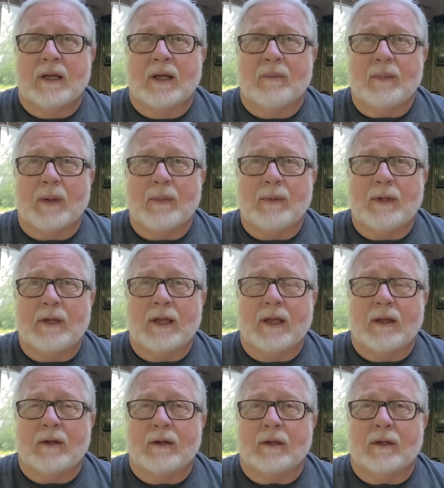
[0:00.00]
maybe
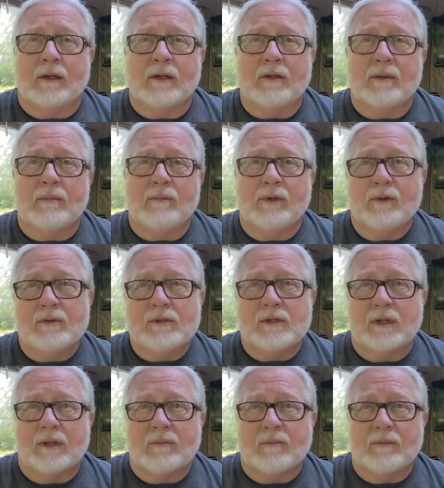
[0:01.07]
how to clean them, use
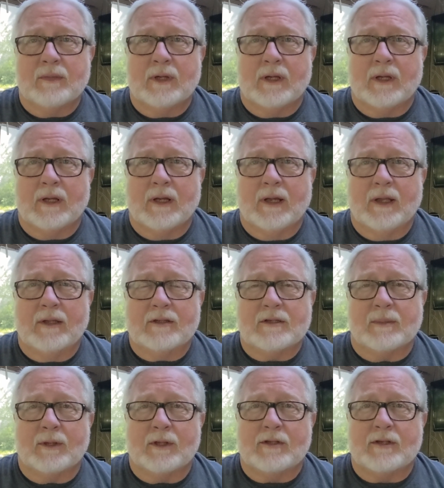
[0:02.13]
them, and
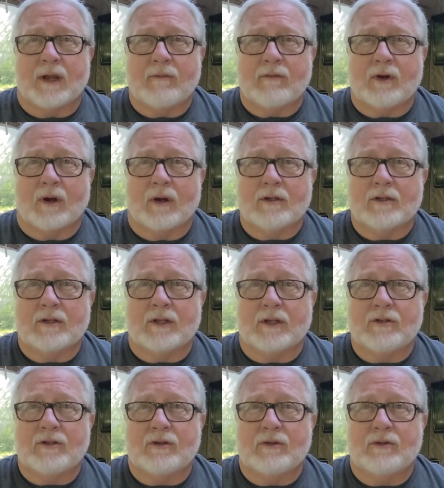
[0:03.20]
some of the safeguards
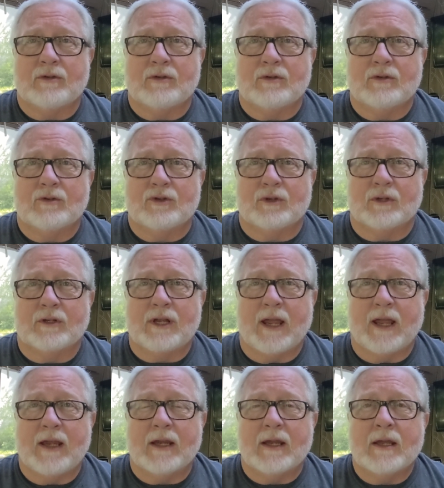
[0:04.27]
that you should
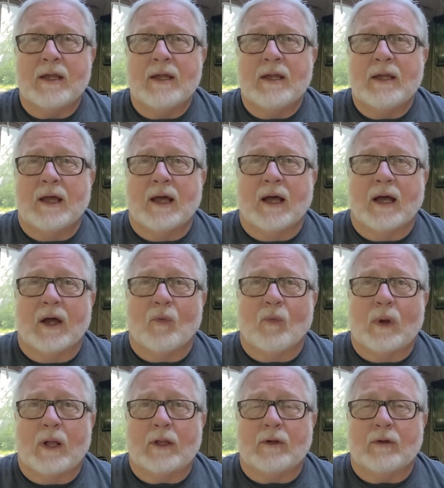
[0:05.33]
take
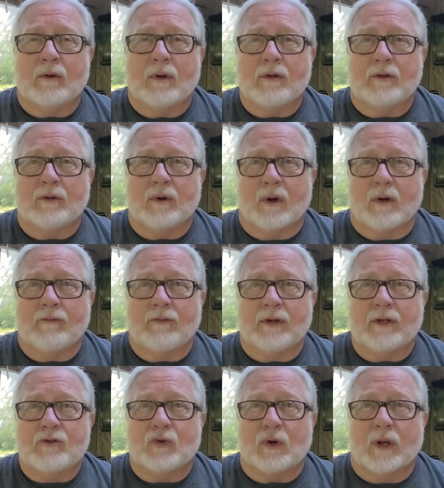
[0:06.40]
while you're on your
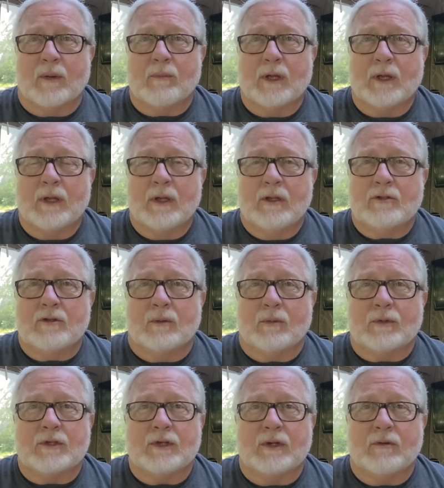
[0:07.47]
RV trip. So
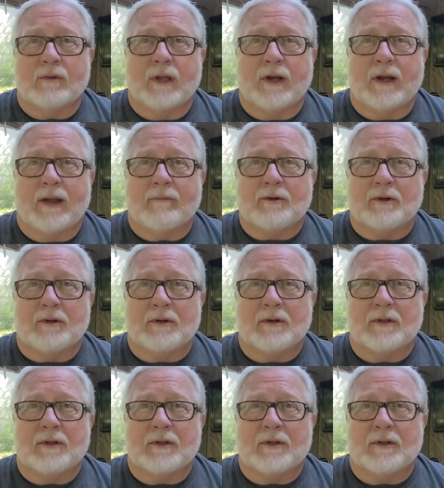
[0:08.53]
we'll see you right after